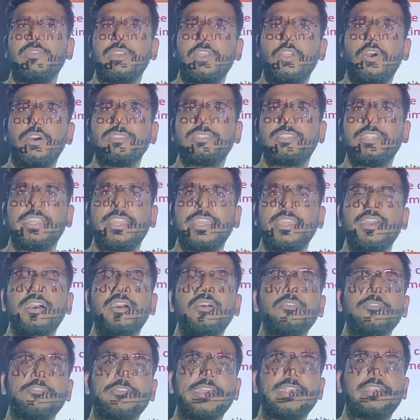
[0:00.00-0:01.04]
velocity
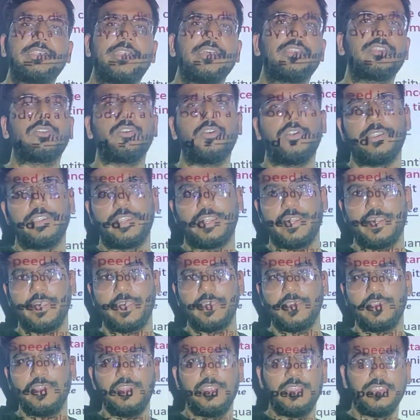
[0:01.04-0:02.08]
a vector quantity.
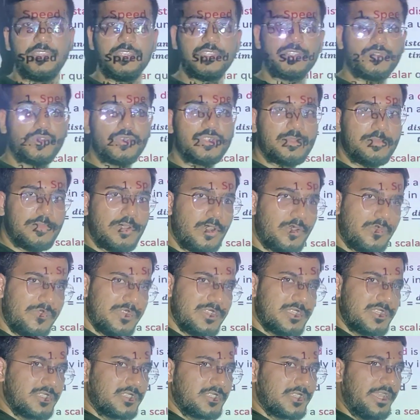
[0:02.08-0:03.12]
This was about
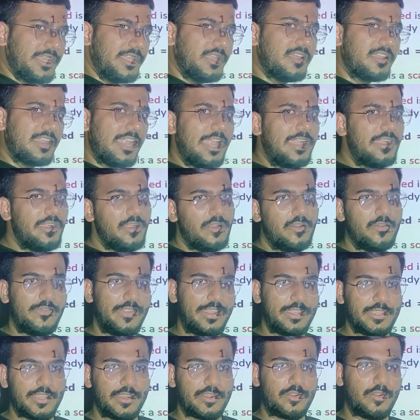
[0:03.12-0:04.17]
which is scalar and
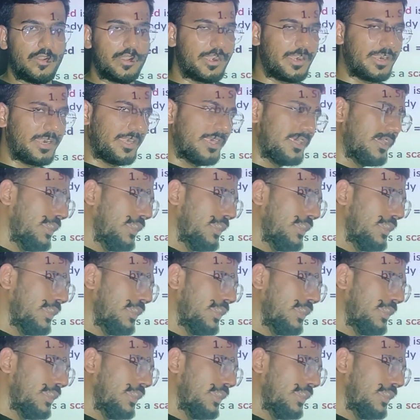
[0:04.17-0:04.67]
vector quantity.